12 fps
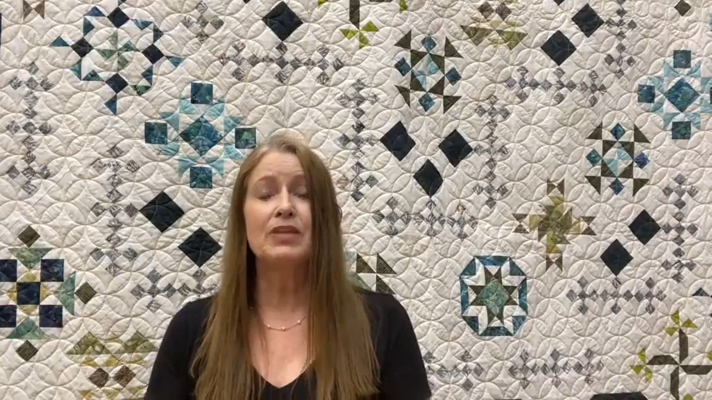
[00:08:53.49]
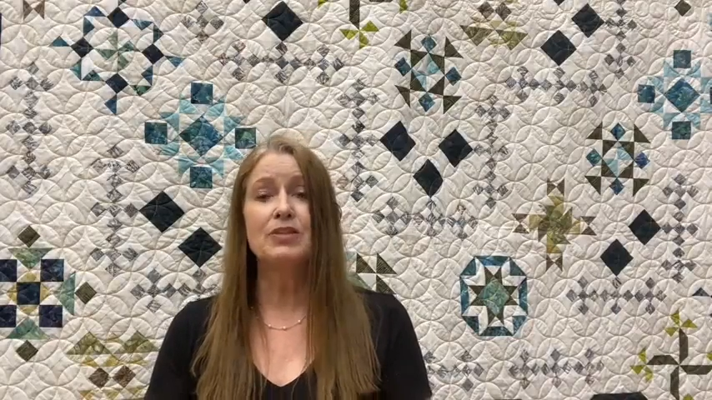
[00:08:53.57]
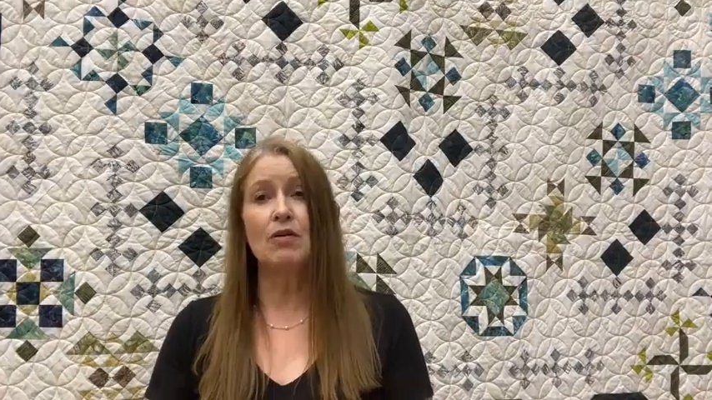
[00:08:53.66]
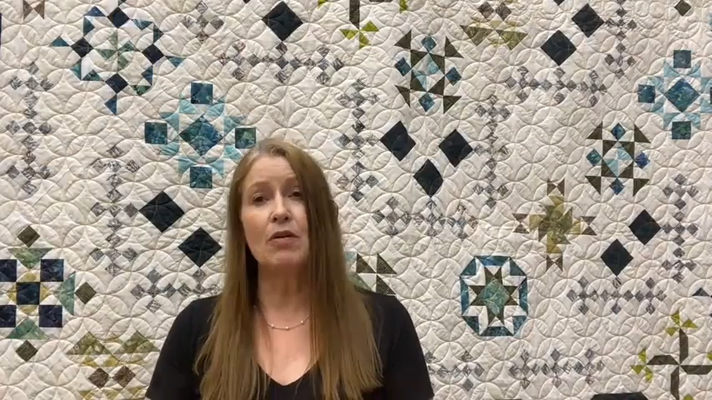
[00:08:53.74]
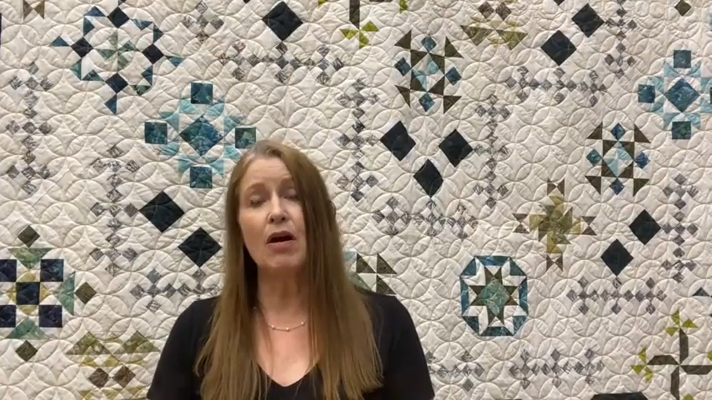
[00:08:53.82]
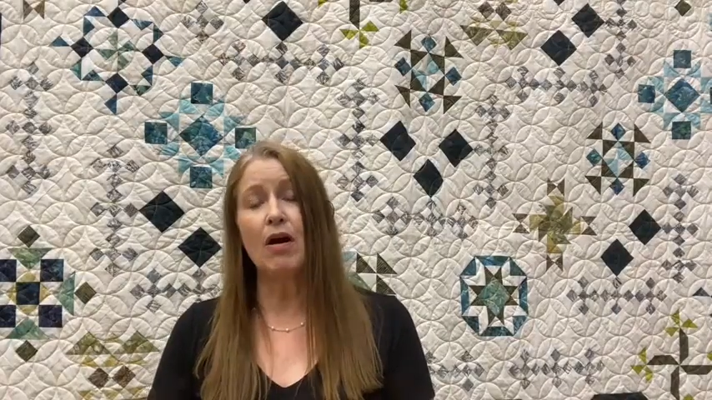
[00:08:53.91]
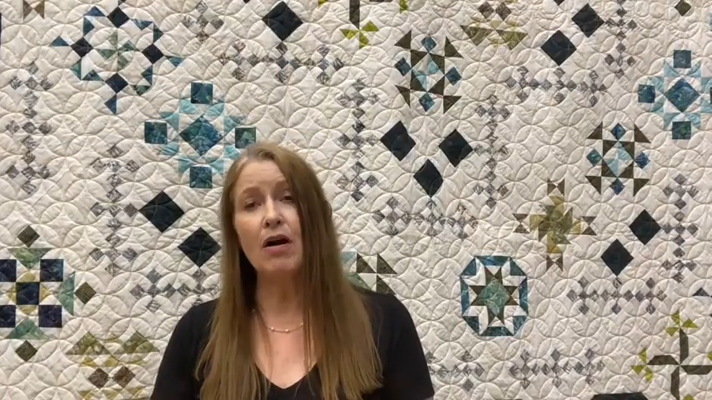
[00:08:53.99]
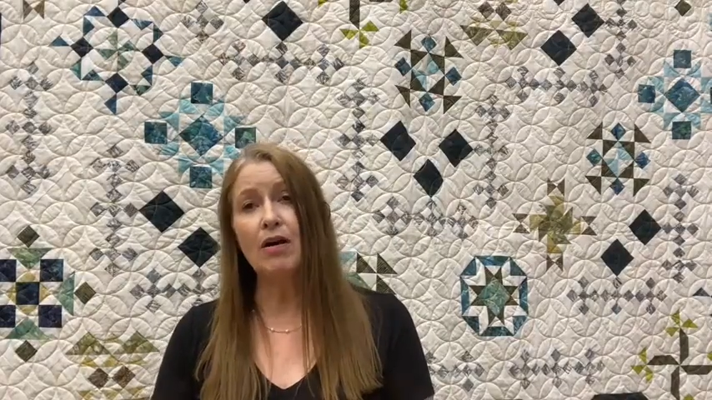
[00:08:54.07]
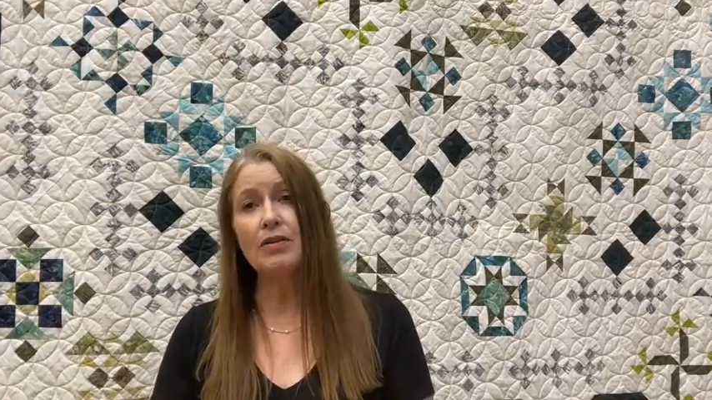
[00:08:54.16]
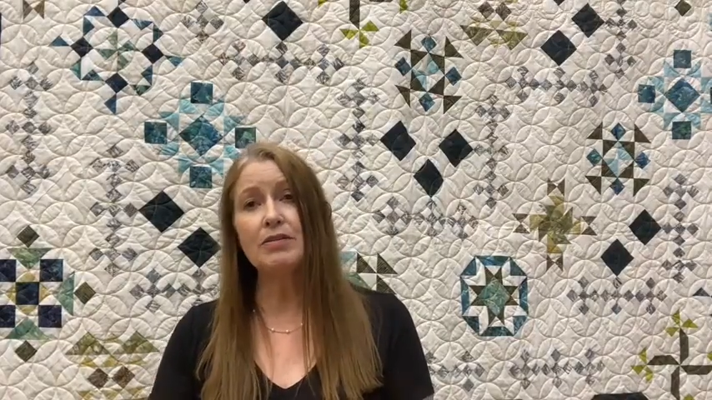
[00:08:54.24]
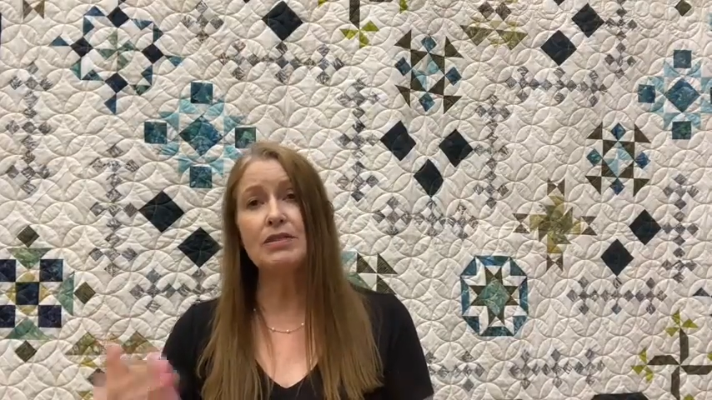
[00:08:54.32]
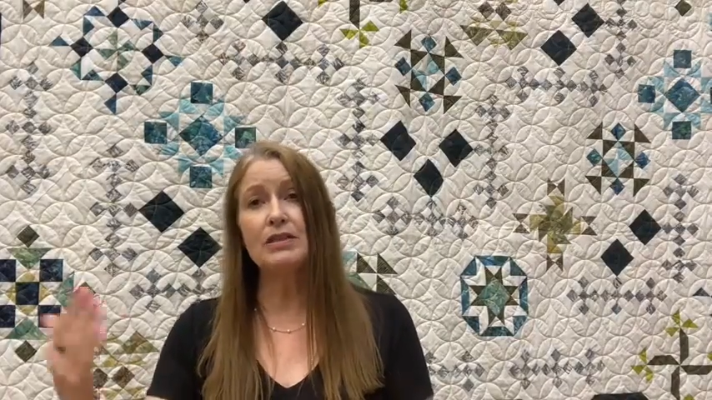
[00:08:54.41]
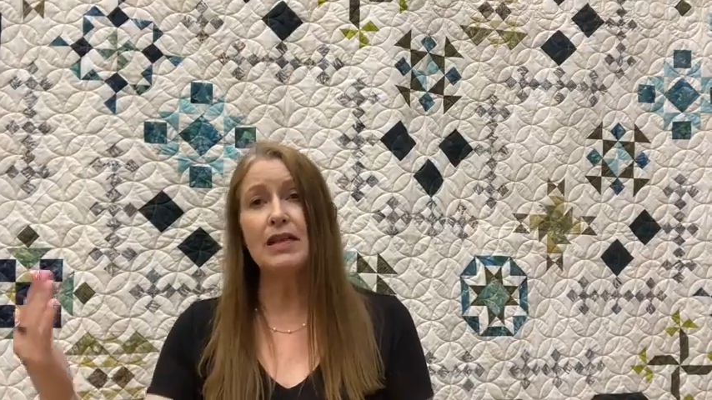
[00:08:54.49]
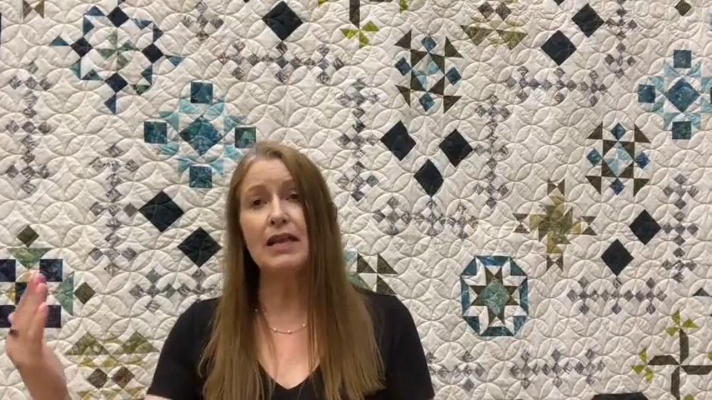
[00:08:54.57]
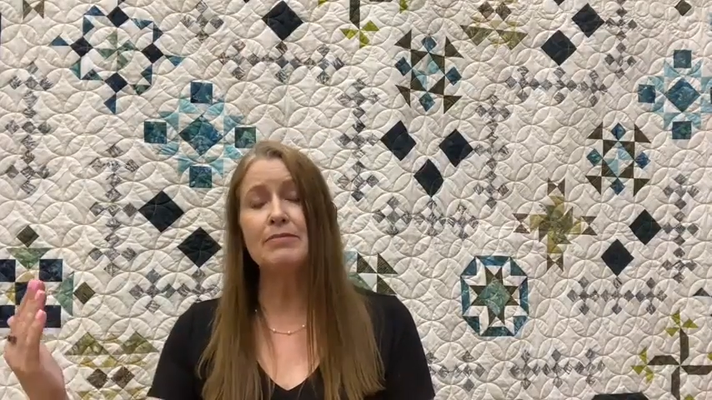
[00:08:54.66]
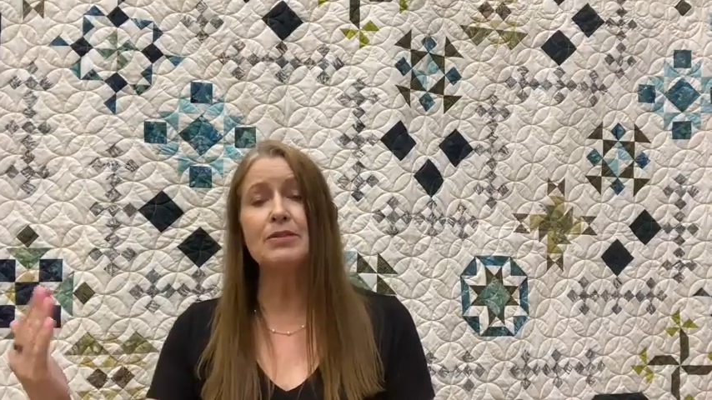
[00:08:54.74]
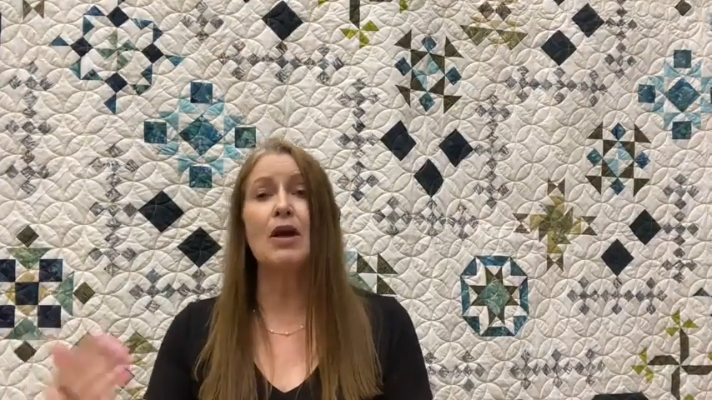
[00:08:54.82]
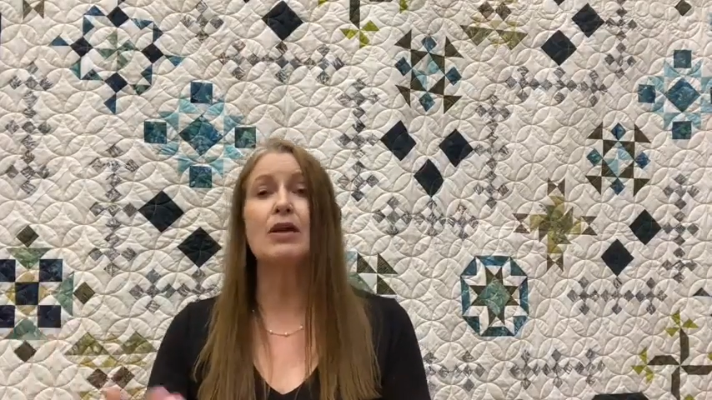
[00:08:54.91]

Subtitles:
So all those clubs